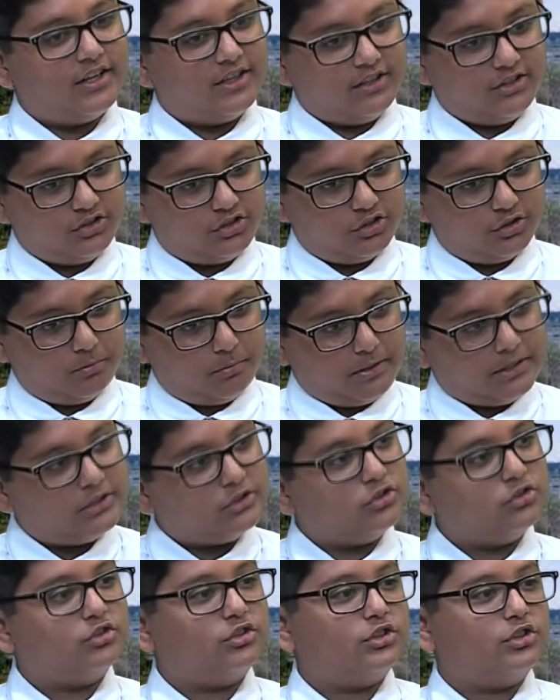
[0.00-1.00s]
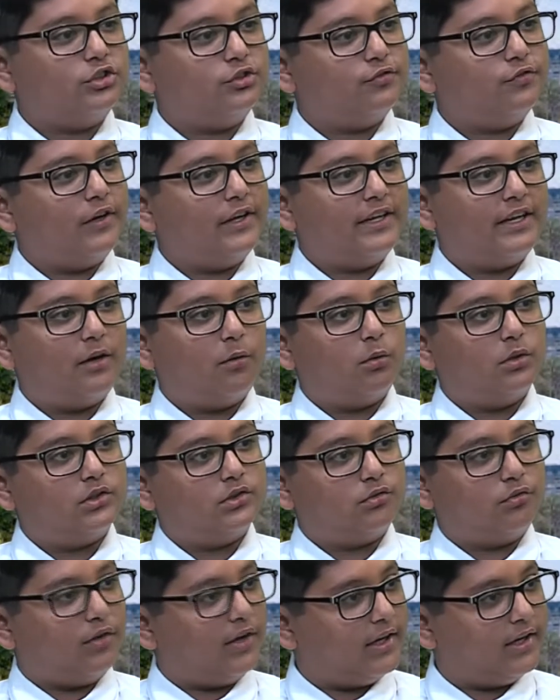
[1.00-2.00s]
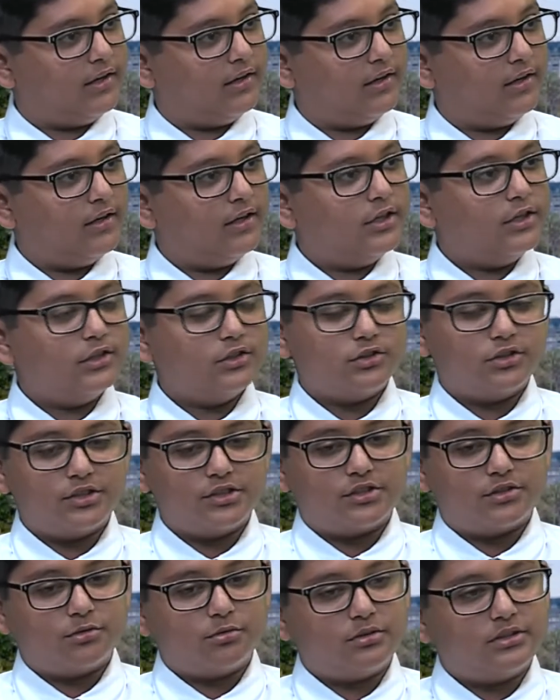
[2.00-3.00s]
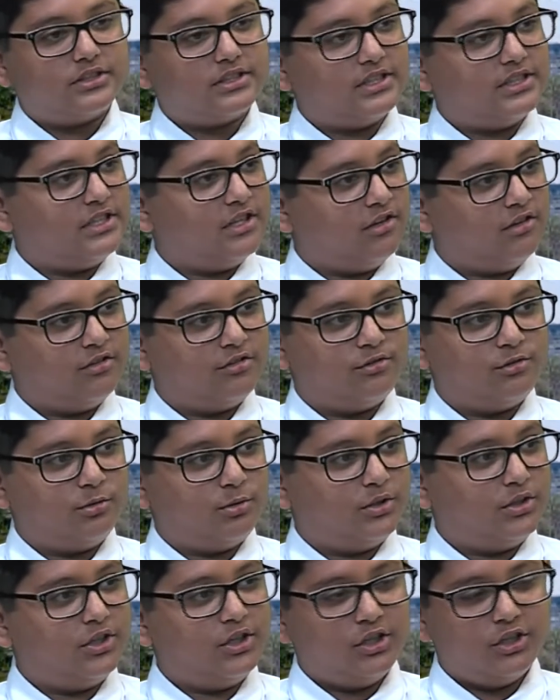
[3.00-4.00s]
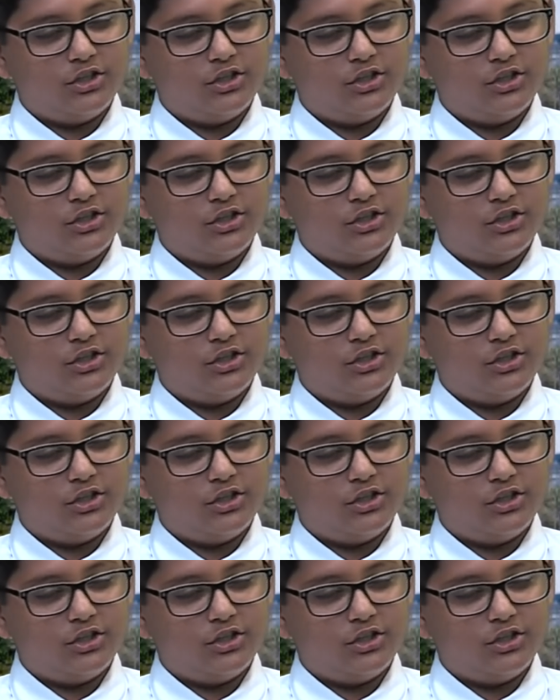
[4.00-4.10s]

and she'll make sure she'll find out what's right. So as soon as I tell it to her,